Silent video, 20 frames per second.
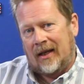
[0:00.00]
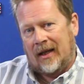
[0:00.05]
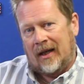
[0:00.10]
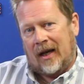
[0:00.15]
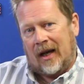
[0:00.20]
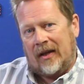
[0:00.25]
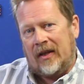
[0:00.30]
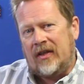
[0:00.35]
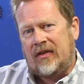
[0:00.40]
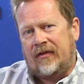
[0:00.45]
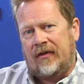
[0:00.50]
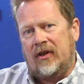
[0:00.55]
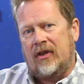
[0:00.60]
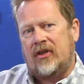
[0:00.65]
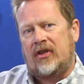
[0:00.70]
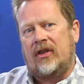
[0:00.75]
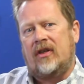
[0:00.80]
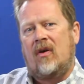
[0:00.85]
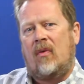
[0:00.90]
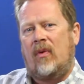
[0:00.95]
In this
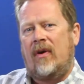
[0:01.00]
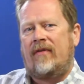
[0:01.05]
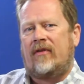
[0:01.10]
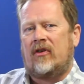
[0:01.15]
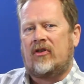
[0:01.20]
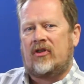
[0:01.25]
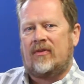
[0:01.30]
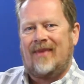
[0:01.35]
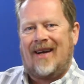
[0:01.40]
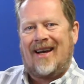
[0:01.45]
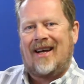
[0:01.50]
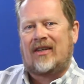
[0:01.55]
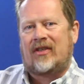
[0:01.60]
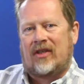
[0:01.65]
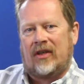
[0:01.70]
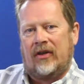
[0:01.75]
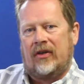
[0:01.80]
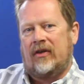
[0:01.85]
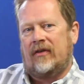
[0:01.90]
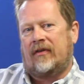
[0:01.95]
version, we've got some
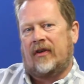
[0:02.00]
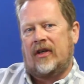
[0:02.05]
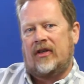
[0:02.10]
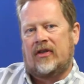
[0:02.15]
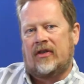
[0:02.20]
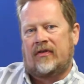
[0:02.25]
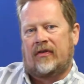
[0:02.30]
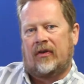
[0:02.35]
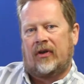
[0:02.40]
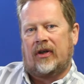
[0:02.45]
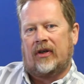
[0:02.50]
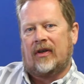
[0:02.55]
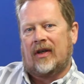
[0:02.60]
excellent new features for you,